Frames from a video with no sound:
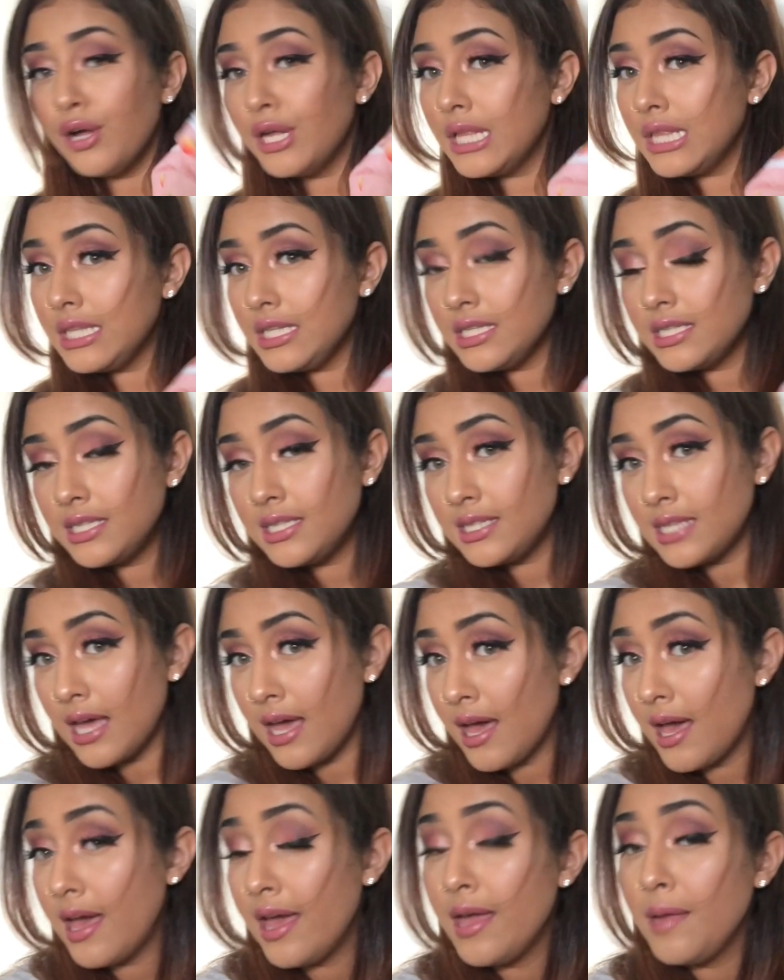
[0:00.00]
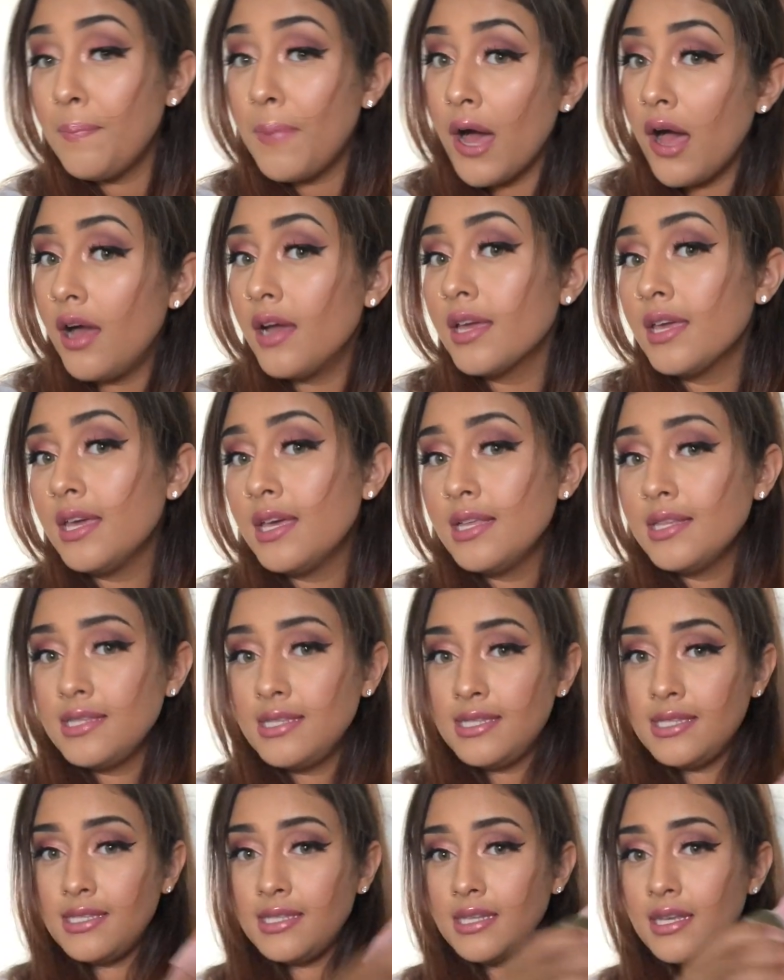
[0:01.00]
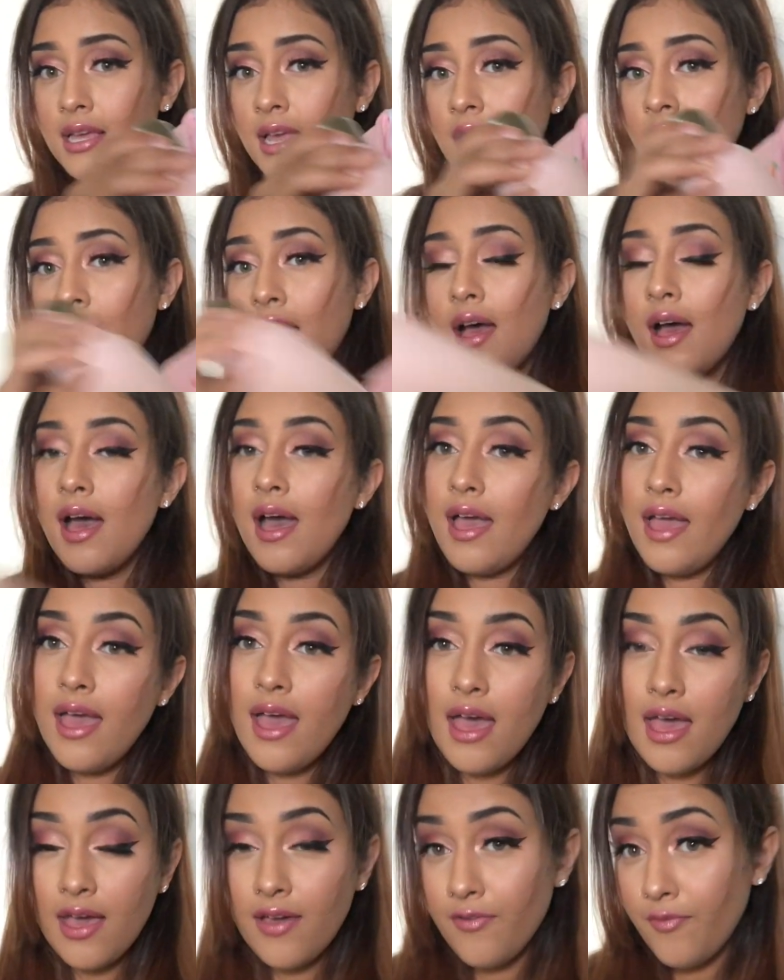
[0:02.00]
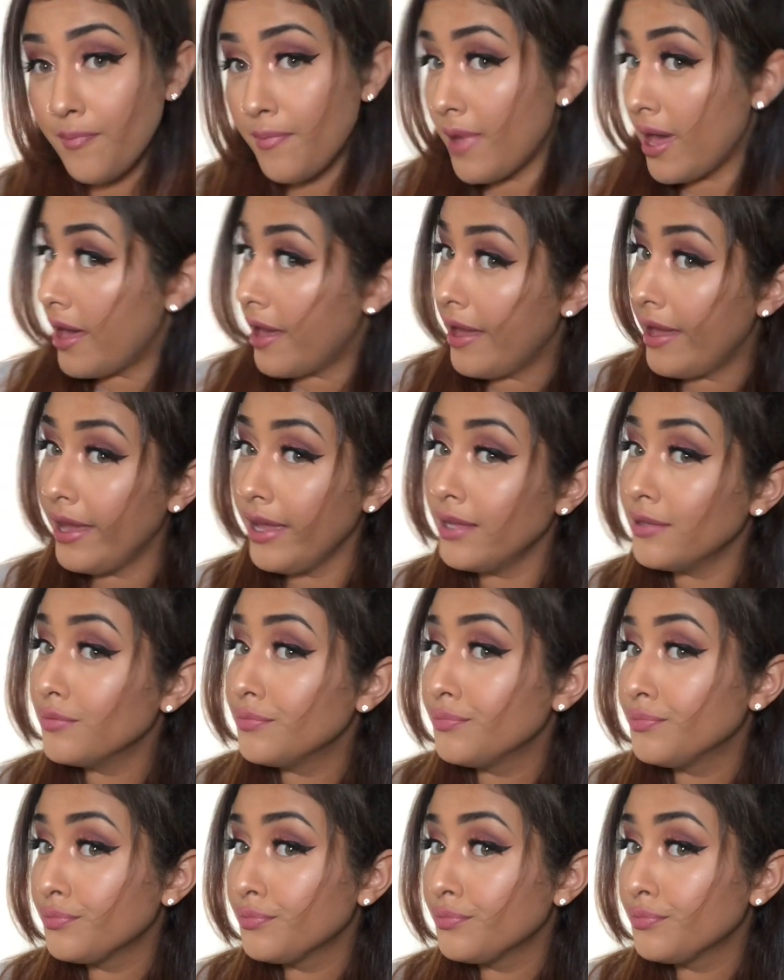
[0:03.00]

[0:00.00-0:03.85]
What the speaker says: On these side pockets, I have my